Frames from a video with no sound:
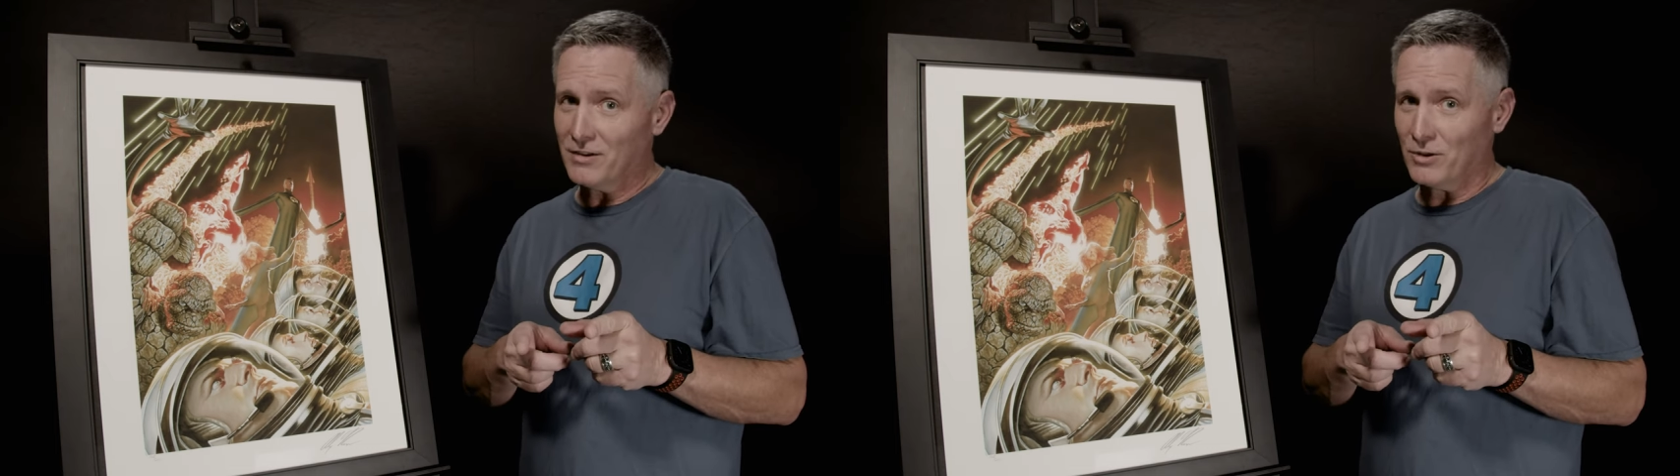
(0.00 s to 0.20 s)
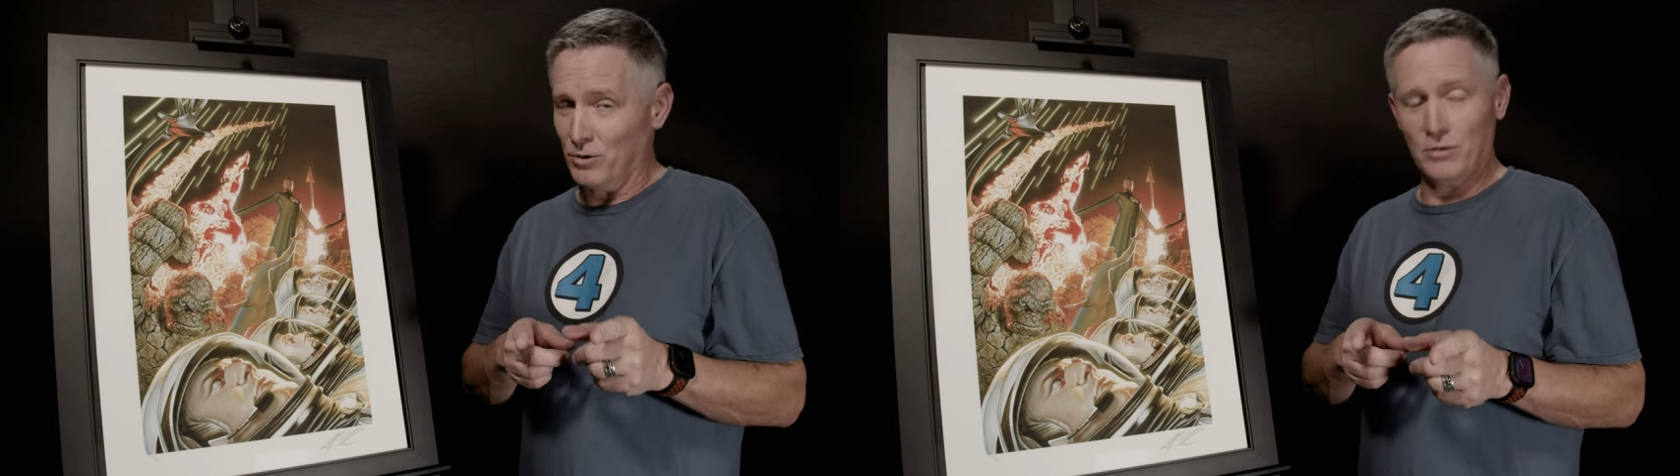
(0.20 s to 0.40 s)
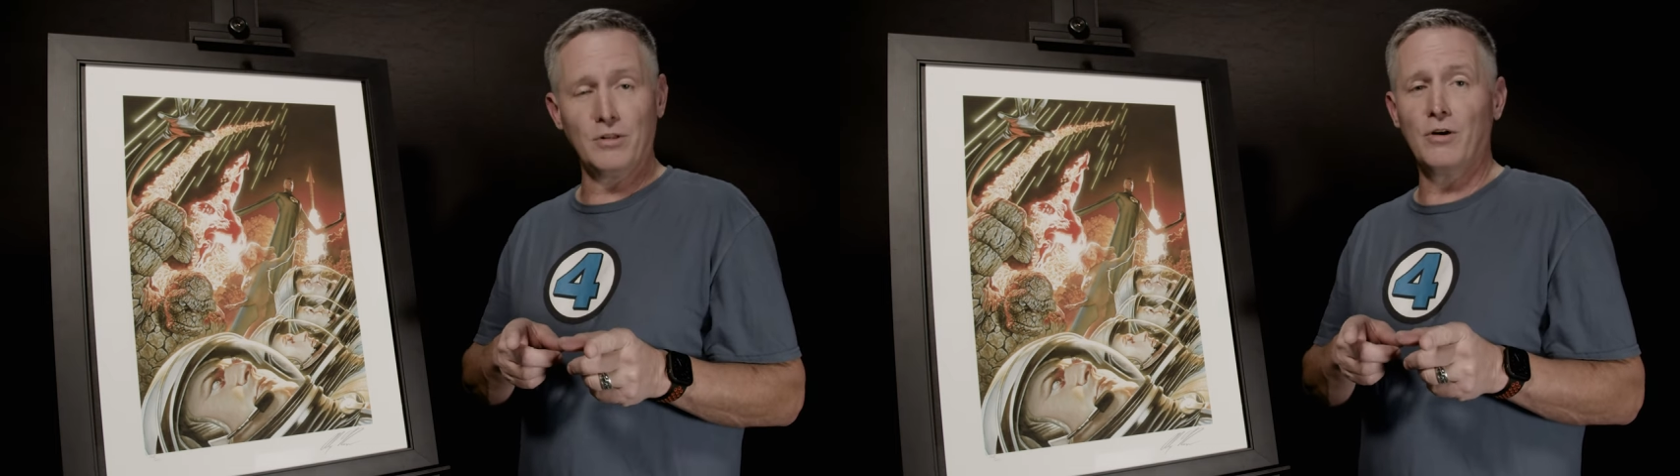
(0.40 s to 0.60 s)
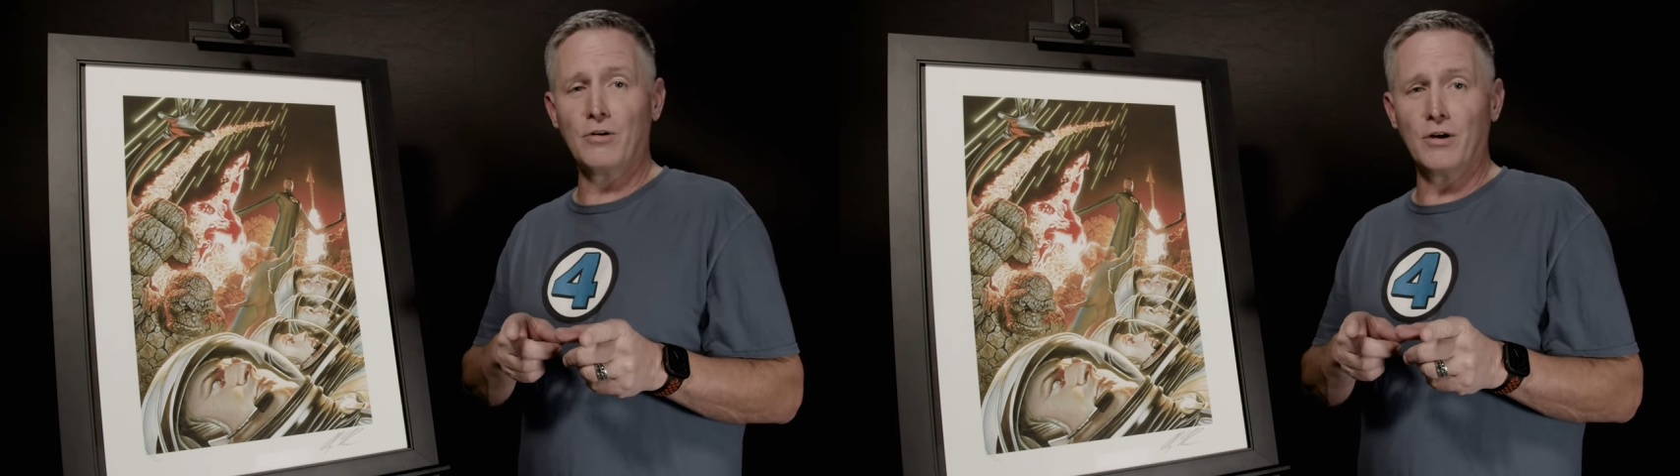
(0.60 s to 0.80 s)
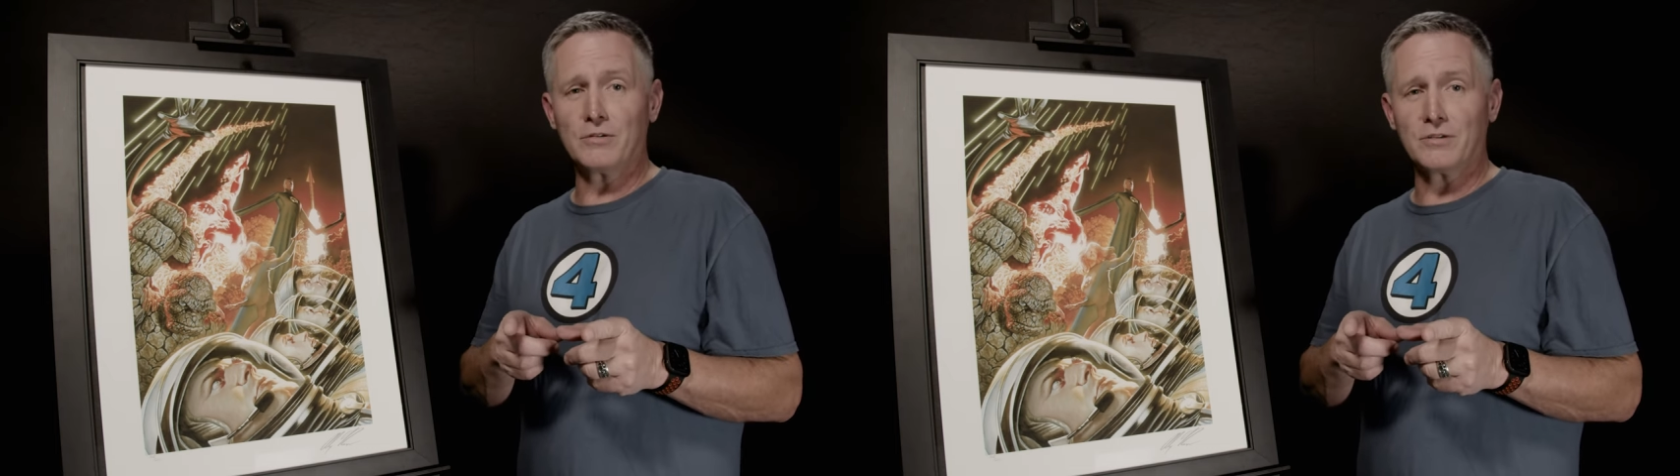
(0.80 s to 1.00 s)
Cue the
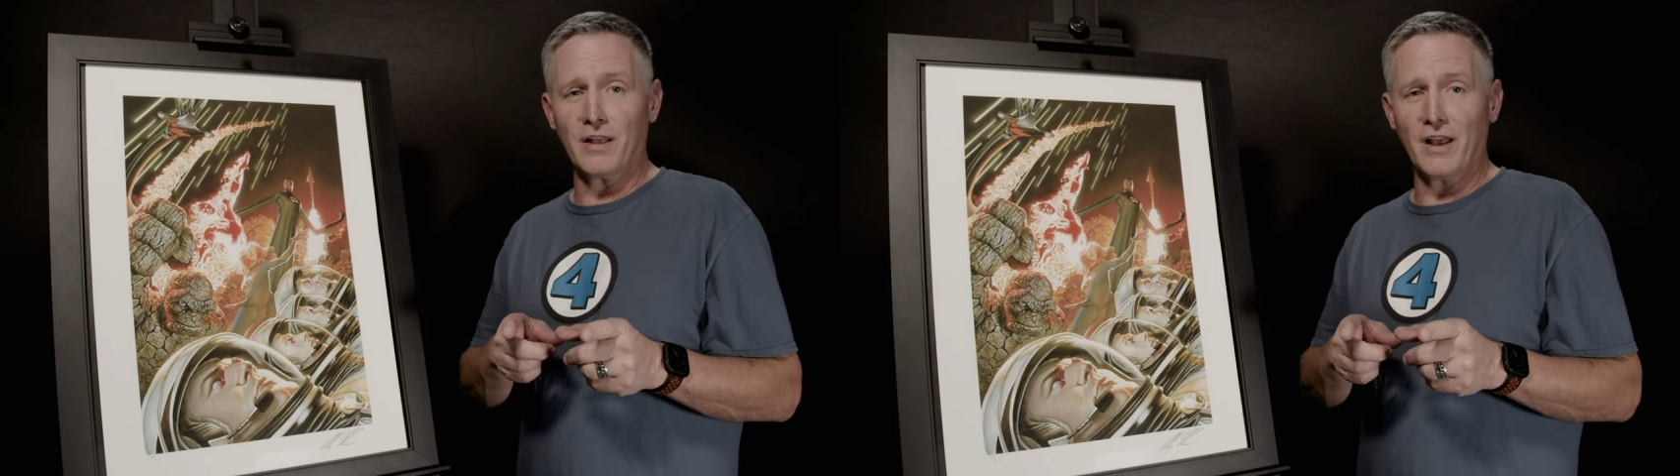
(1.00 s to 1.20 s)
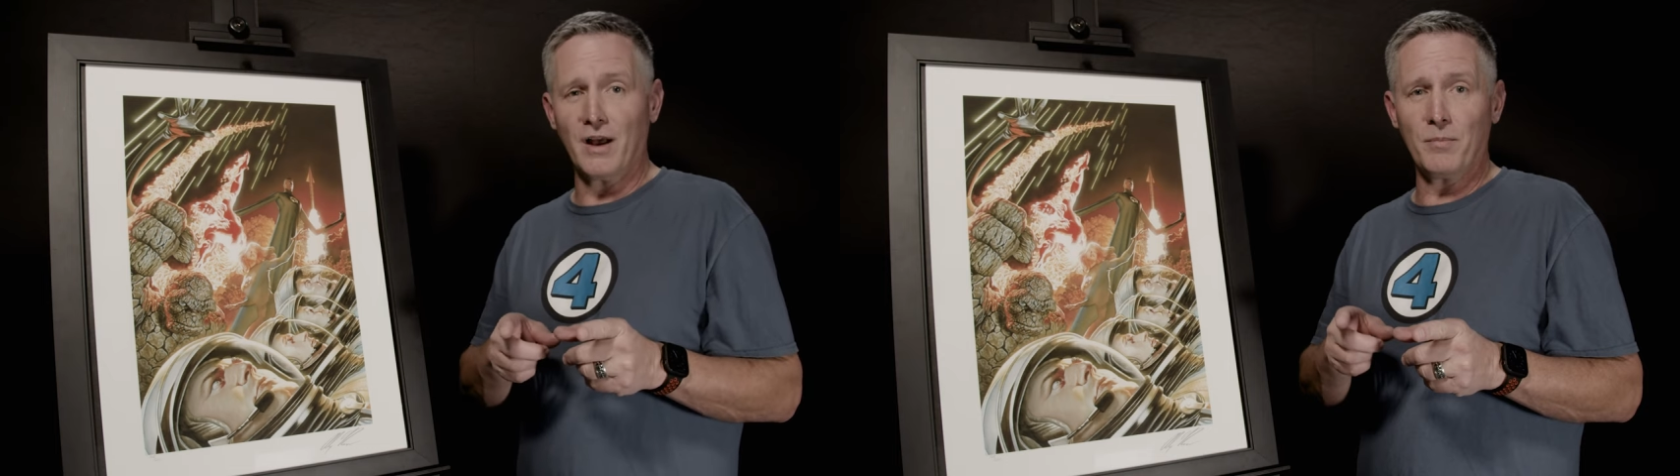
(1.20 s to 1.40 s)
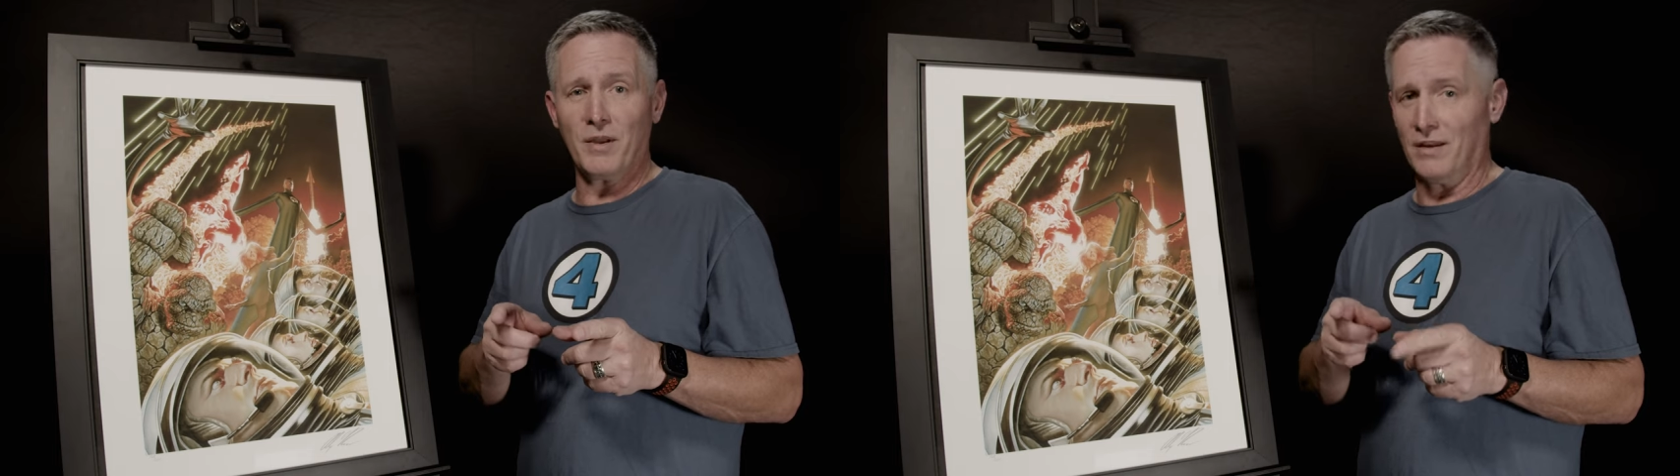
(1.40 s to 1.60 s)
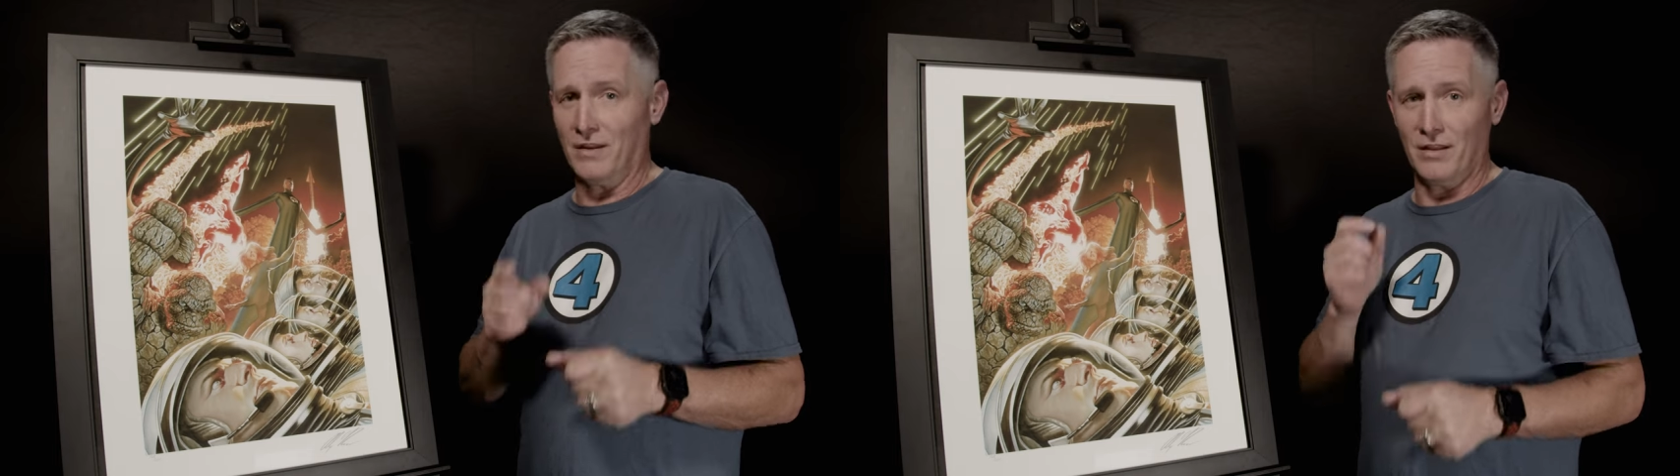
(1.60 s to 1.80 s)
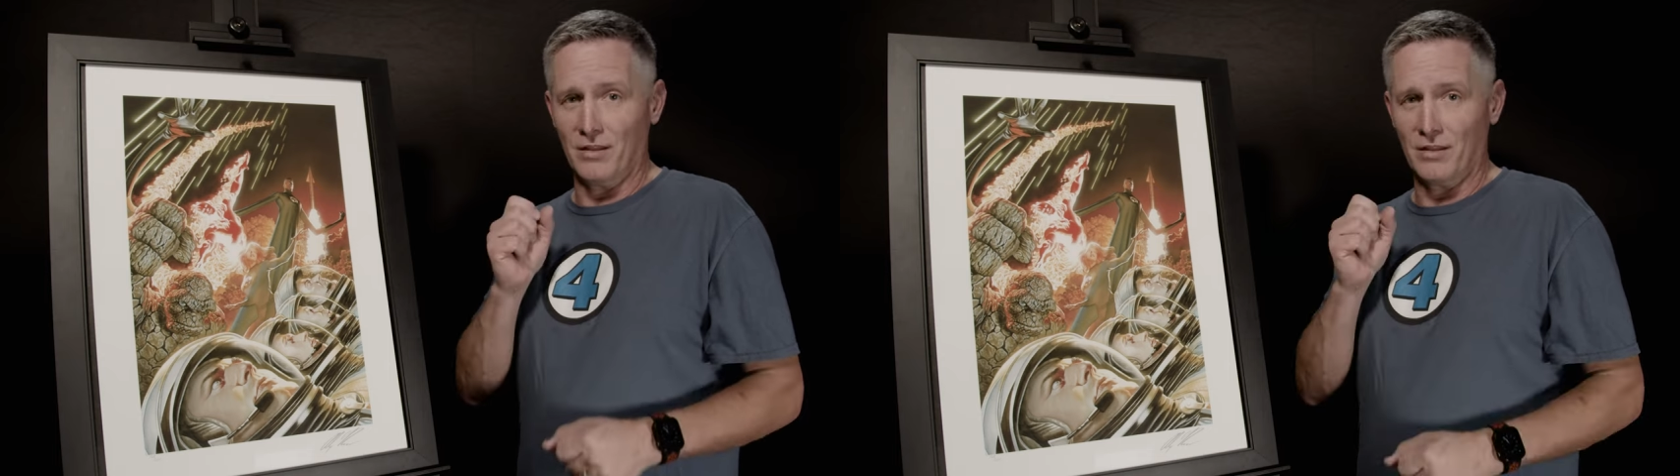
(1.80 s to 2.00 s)
logo slam
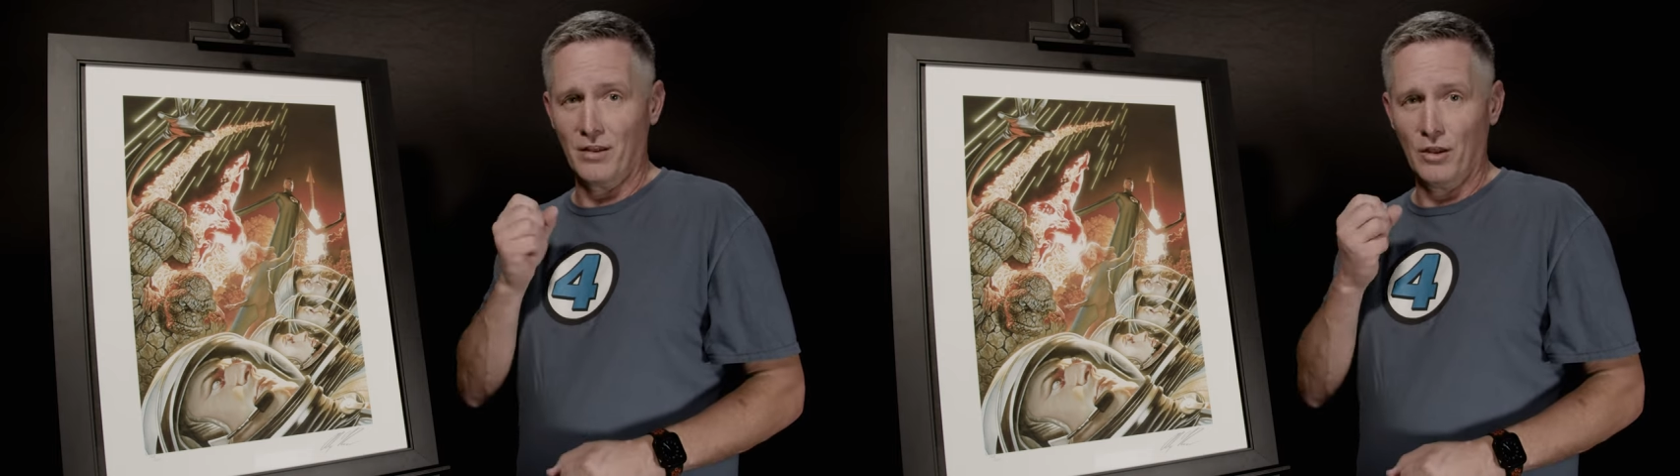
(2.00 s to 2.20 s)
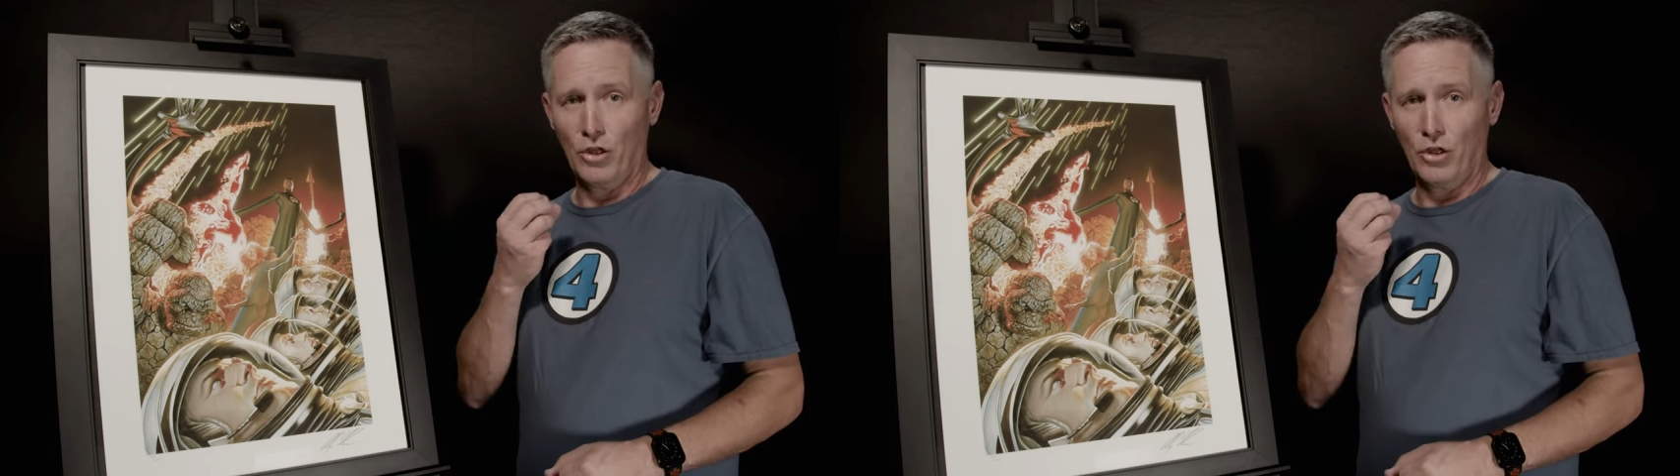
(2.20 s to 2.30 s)
and